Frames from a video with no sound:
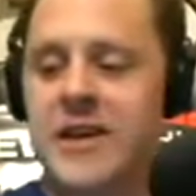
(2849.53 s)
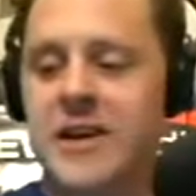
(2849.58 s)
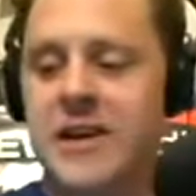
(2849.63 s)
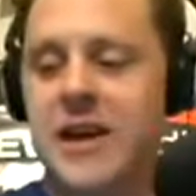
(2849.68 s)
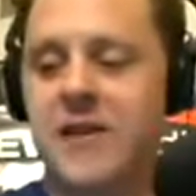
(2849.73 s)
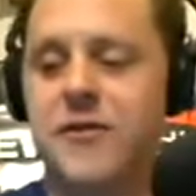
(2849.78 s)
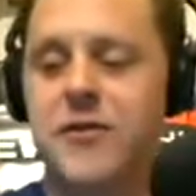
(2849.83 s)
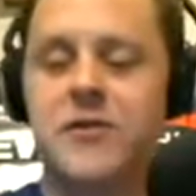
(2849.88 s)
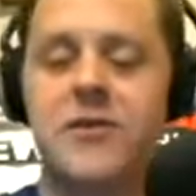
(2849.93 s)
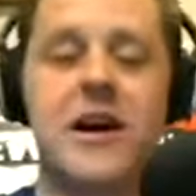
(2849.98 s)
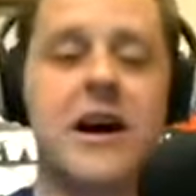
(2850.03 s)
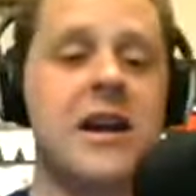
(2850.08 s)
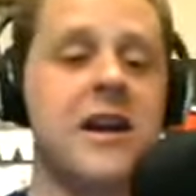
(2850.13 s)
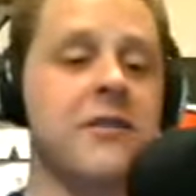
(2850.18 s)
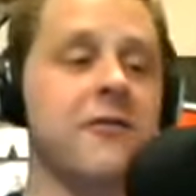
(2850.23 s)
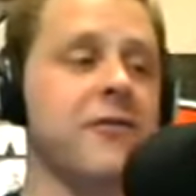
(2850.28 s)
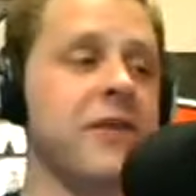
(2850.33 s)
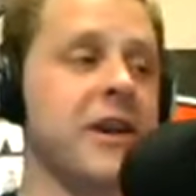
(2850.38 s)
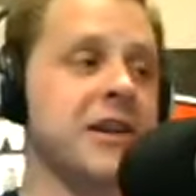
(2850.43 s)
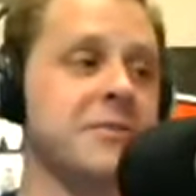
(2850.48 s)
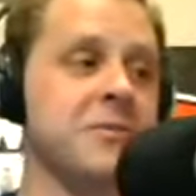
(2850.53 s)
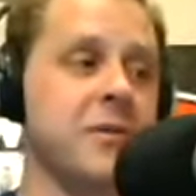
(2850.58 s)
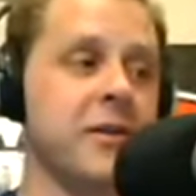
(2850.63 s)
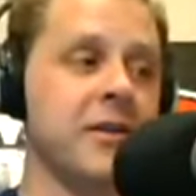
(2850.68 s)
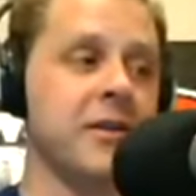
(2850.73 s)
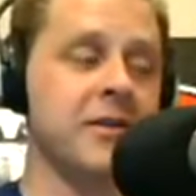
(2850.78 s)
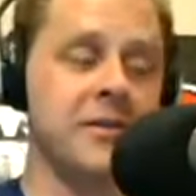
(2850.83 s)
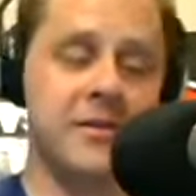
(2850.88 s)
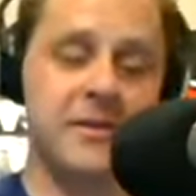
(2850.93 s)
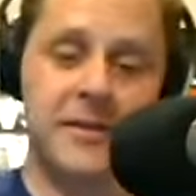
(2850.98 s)
If you're not on
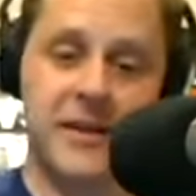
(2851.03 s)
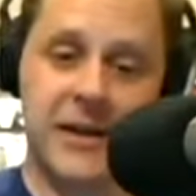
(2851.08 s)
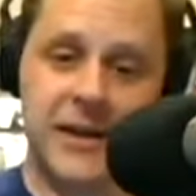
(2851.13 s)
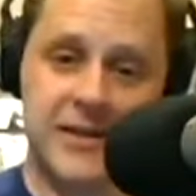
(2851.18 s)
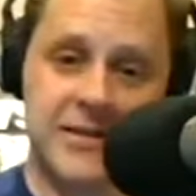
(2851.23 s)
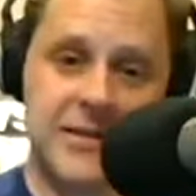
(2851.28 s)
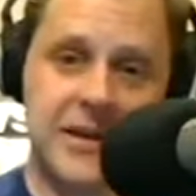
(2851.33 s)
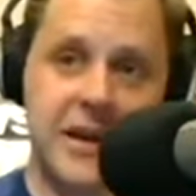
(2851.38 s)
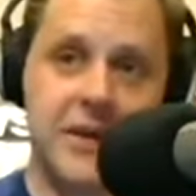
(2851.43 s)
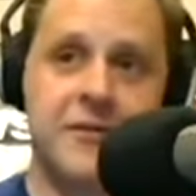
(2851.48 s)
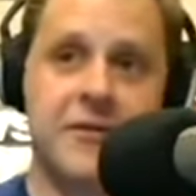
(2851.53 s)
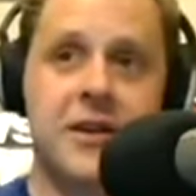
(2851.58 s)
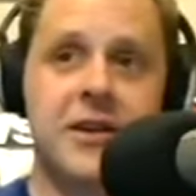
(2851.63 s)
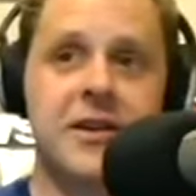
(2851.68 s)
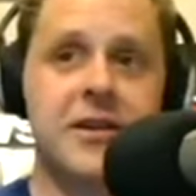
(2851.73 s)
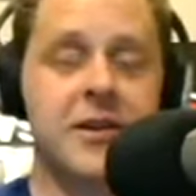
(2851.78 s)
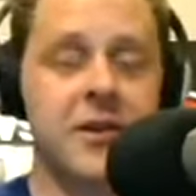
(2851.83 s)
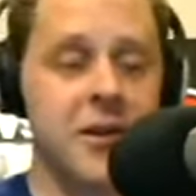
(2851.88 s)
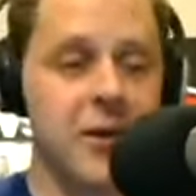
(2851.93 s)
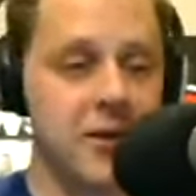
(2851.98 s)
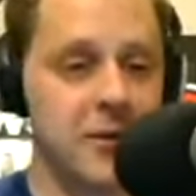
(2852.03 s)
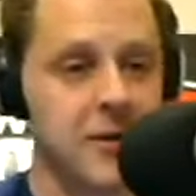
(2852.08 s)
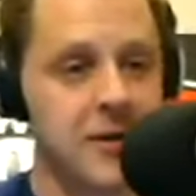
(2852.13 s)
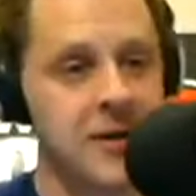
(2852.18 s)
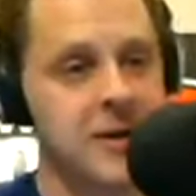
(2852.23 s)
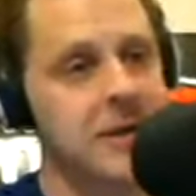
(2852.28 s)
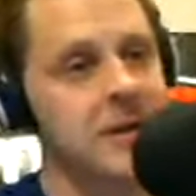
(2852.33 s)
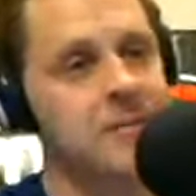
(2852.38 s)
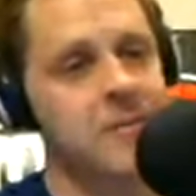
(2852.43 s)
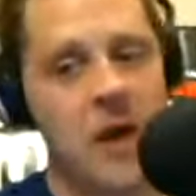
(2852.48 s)
Facebook, like Stephanie, you know,
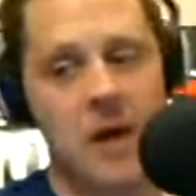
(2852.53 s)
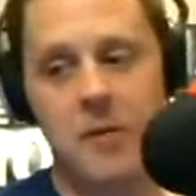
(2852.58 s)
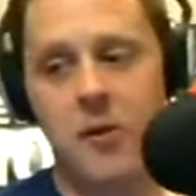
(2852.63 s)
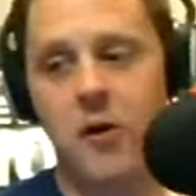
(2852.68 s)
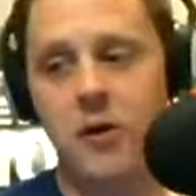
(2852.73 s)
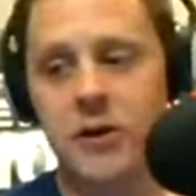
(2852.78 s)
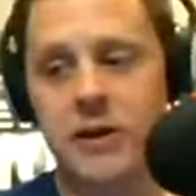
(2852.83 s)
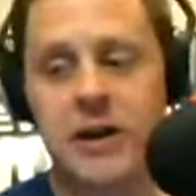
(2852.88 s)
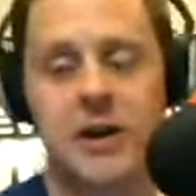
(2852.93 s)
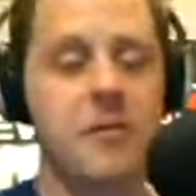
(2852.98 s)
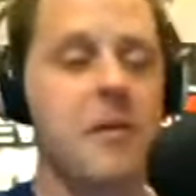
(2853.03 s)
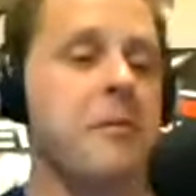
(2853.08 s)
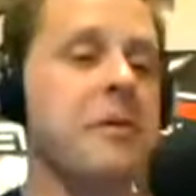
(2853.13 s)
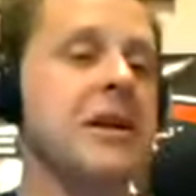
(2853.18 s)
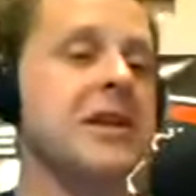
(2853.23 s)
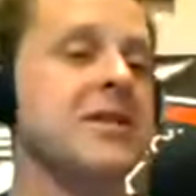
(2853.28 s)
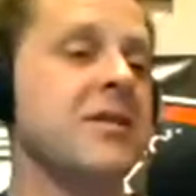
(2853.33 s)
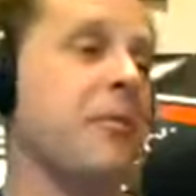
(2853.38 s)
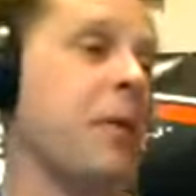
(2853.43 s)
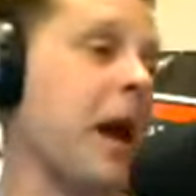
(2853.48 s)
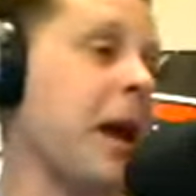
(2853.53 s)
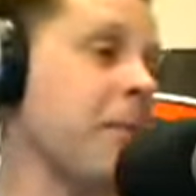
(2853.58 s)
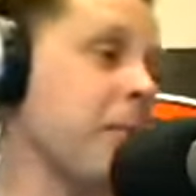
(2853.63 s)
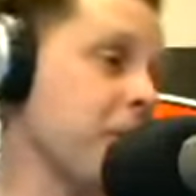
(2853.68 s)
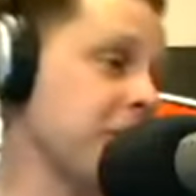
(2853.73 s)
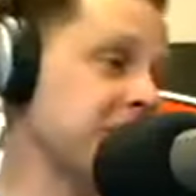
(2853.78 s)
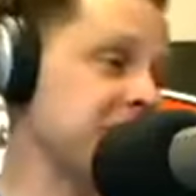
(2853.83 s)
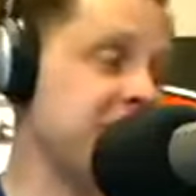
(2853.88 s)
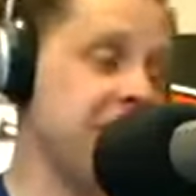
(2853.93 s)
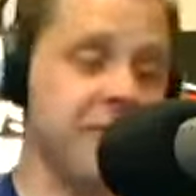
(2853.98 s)
I'm holding up a piece of
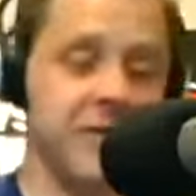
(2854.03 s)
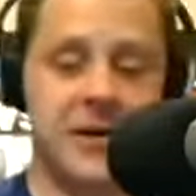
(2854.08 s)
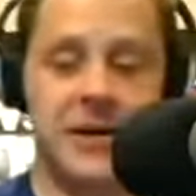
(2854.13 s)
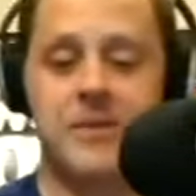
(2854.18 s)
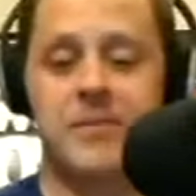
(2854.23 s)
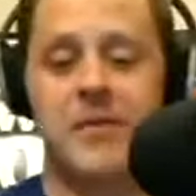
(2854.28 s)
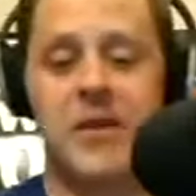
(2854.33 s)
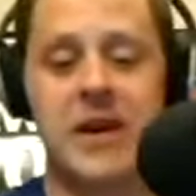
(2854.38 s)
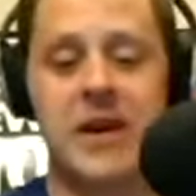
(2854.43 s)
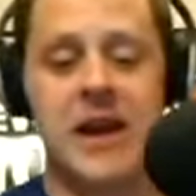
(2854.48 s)
paper, Stephanie.